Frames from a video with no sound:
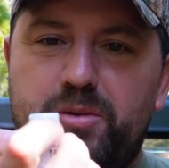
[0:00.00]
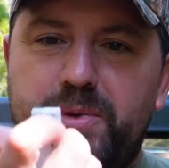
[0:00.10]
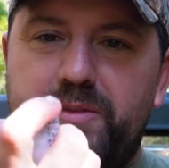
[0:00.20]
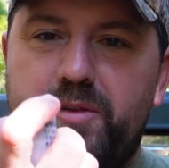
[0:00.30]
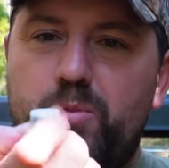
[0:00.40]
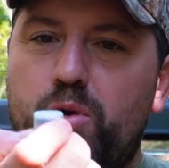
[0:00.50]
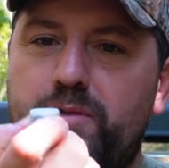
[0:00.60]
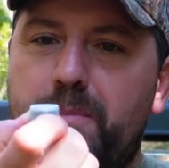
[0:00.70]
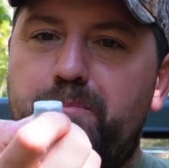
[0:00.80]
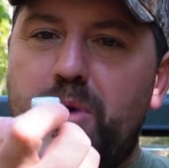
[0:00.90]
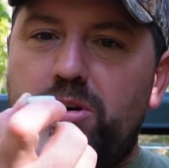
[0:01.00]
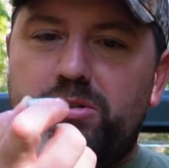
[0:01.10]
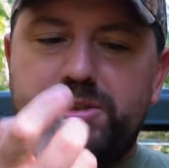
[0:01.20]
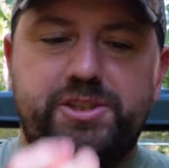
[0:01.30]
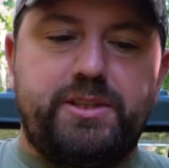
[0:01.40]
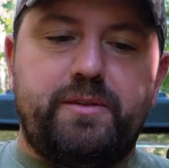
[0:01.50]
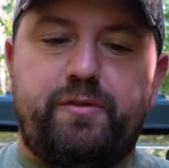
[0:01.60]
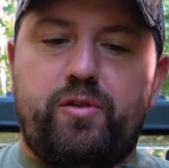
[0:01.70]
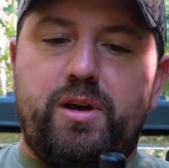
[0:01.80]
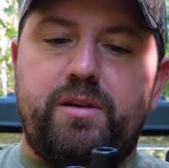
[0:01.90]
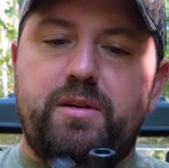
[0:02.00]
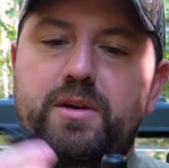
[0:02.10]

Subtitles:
bit of more of a bulge at the front